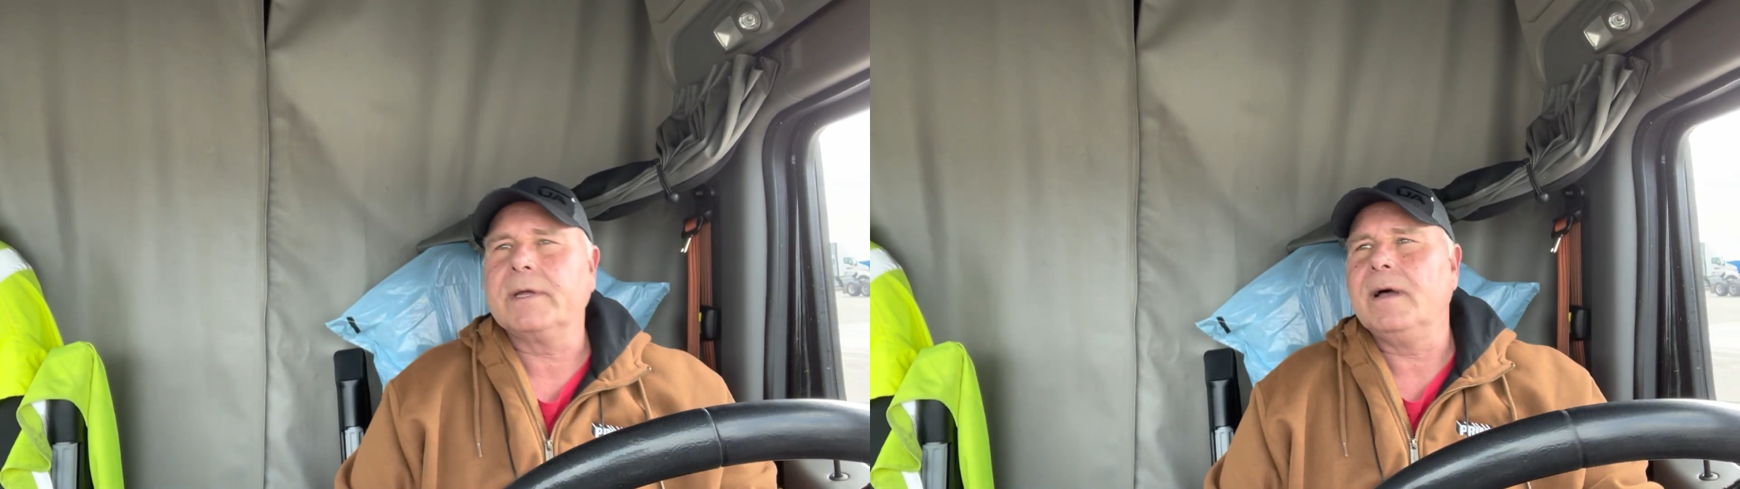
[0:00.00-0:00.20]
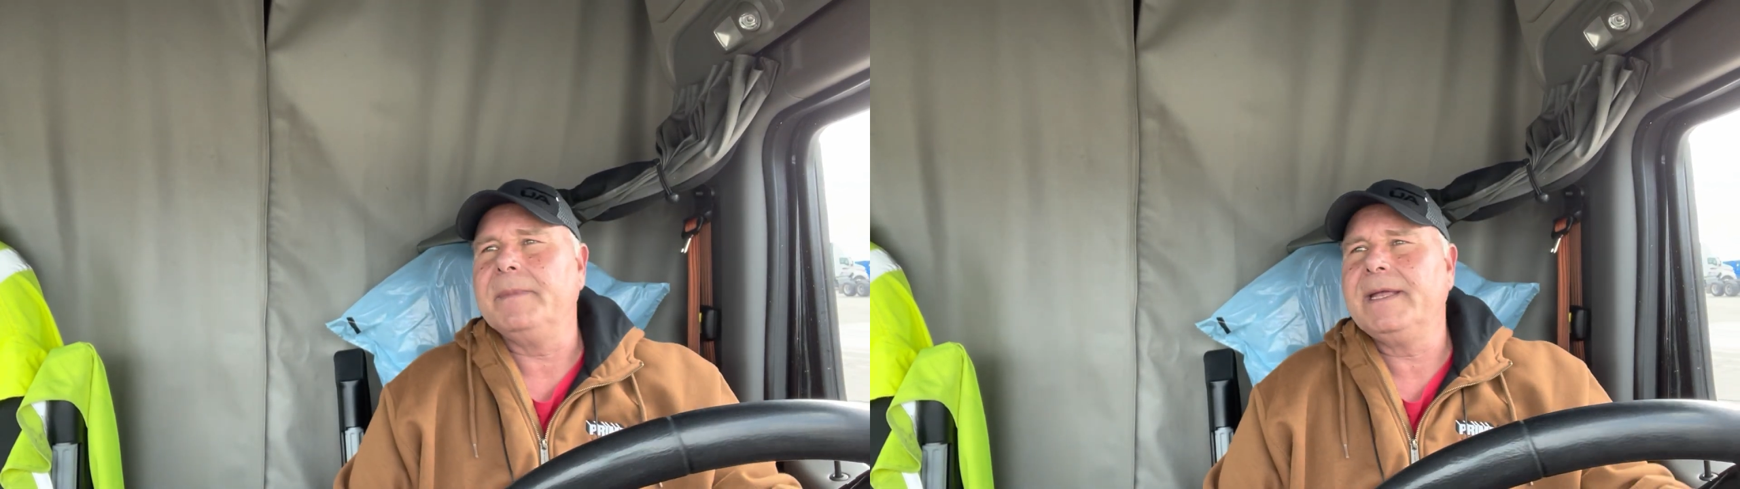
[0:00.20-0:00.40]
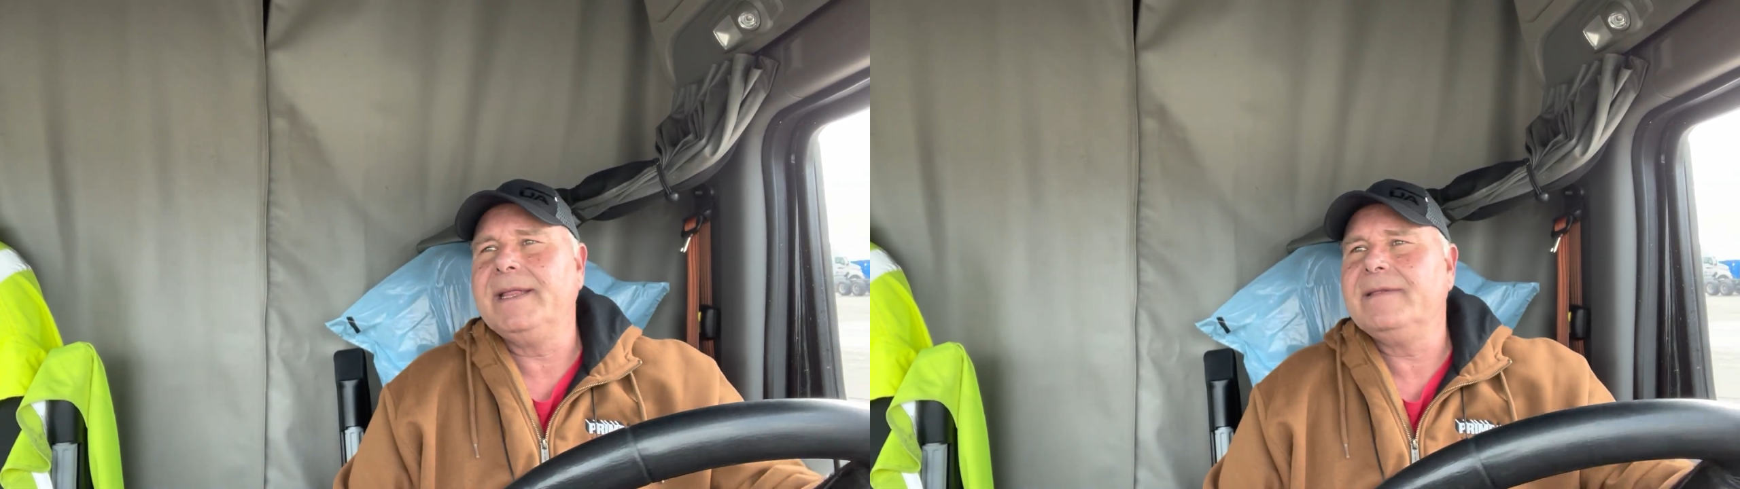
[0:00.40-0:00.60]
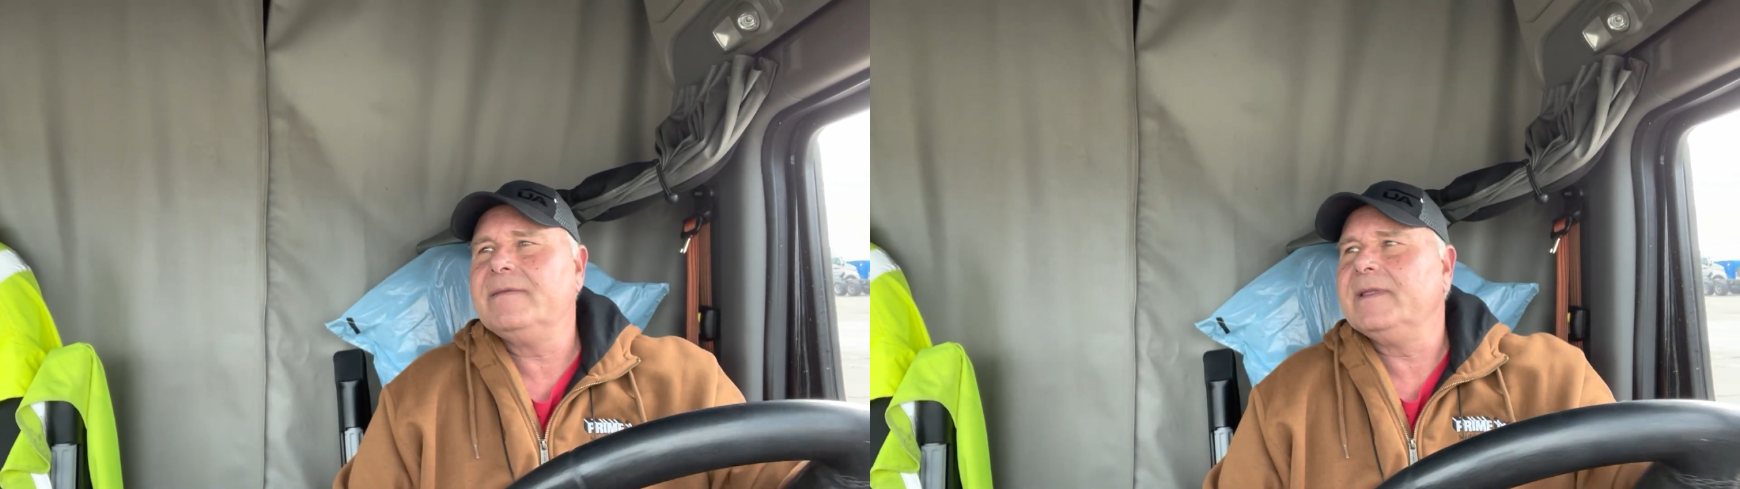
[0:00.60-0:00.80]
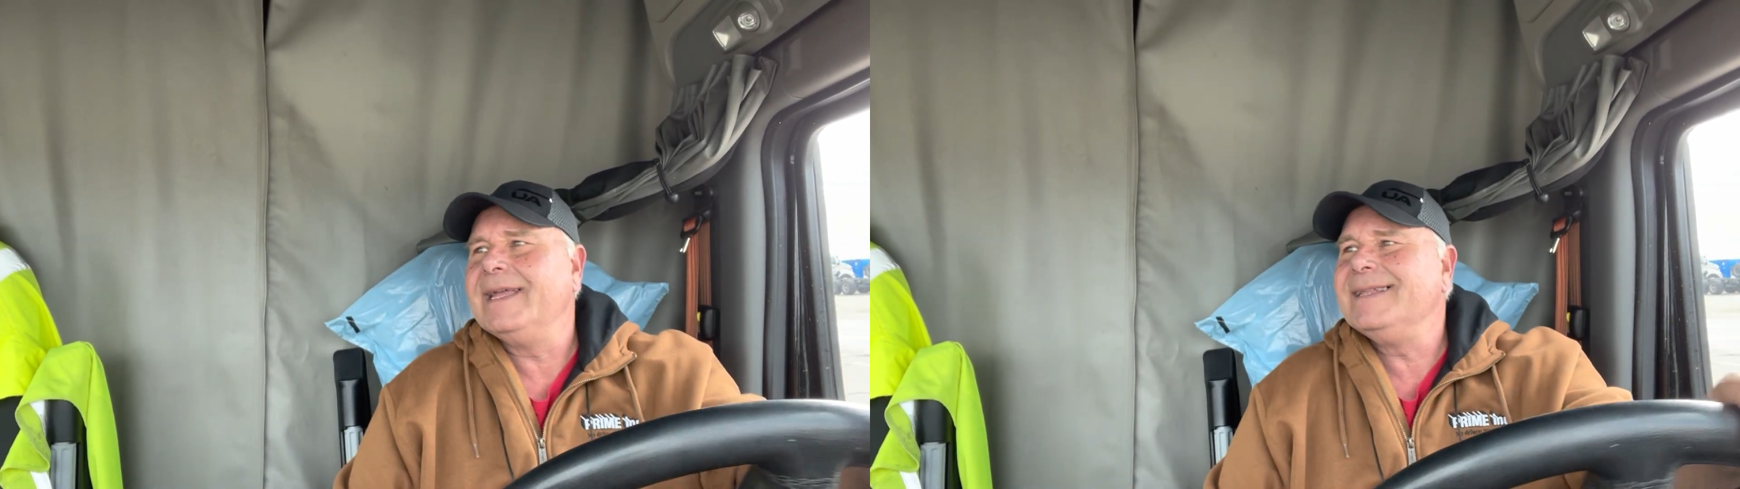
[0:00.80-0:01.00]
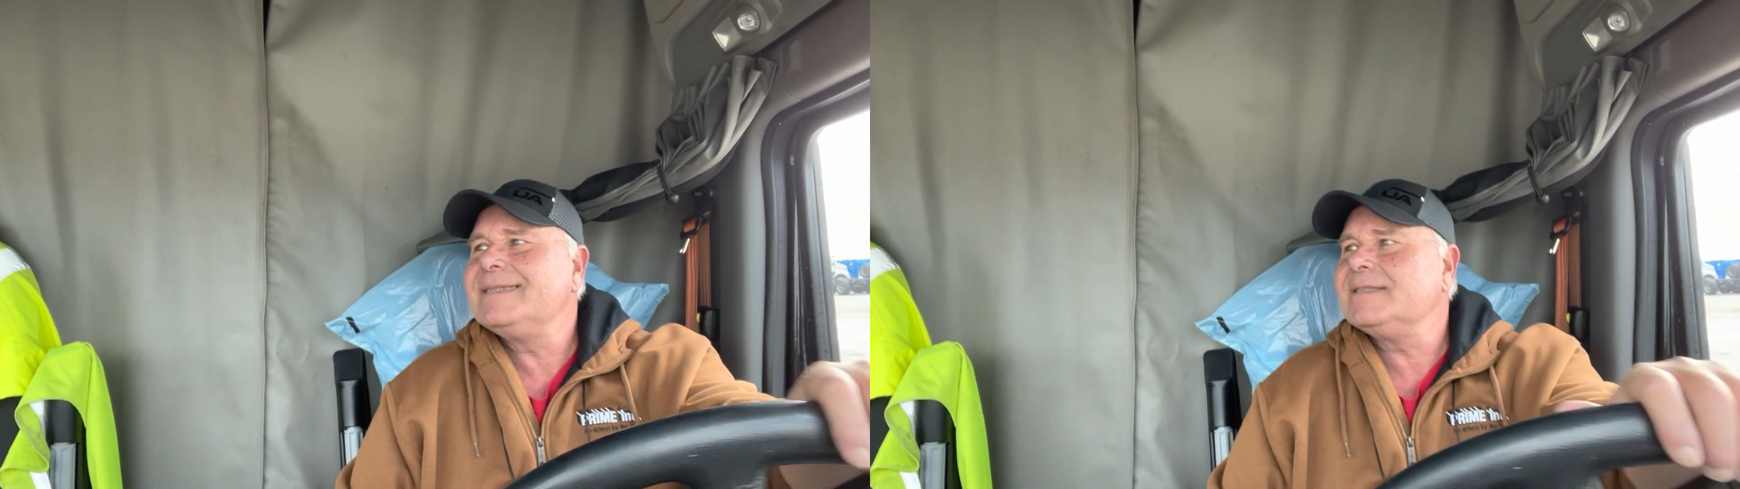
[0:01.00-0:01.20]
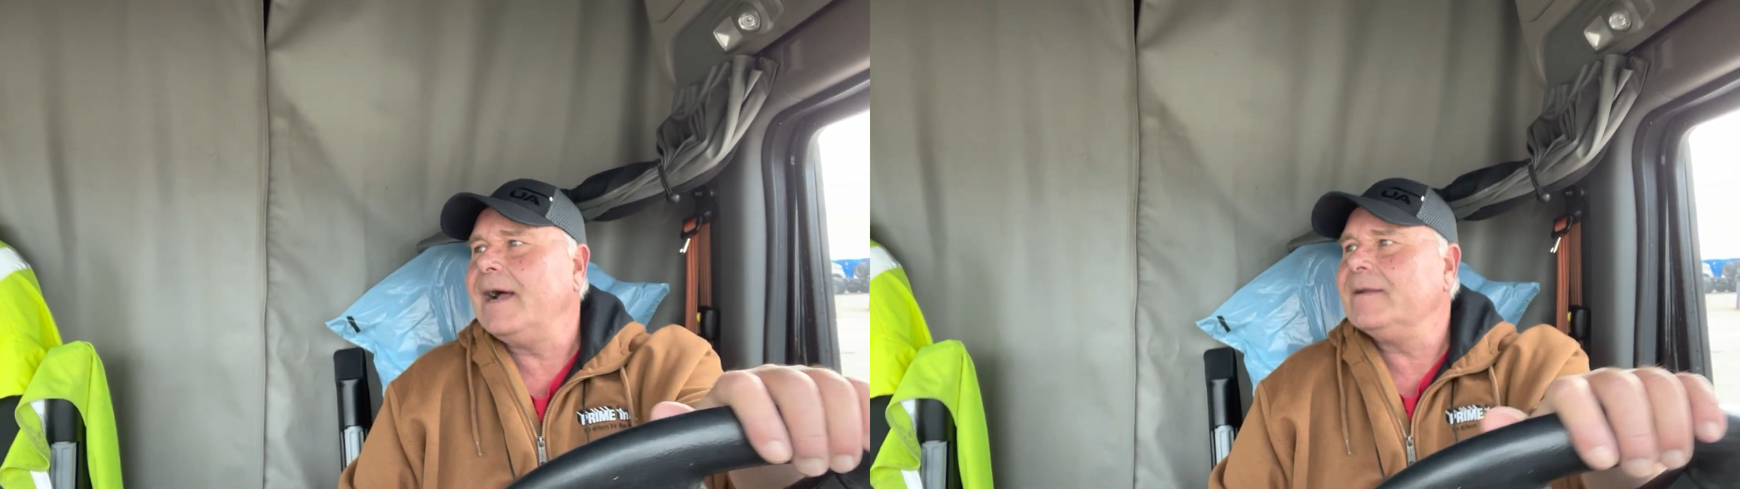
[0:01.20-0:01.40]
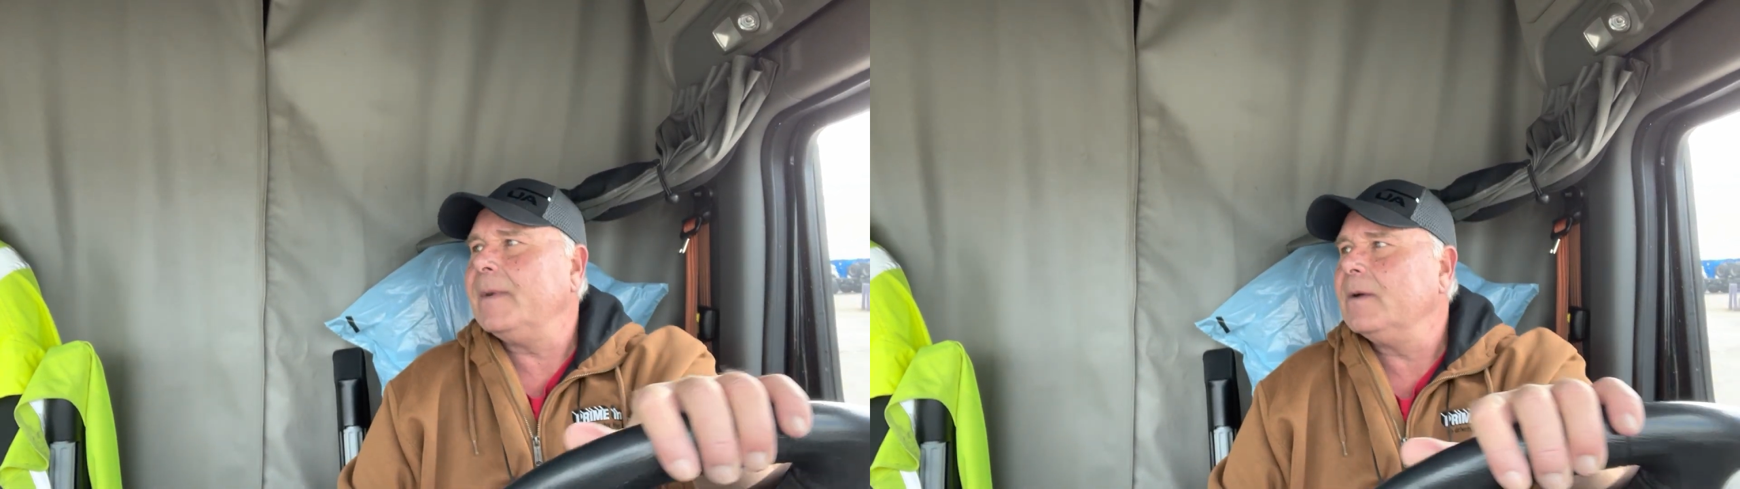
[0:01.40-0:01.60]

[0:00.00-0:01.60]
coming in the inside of my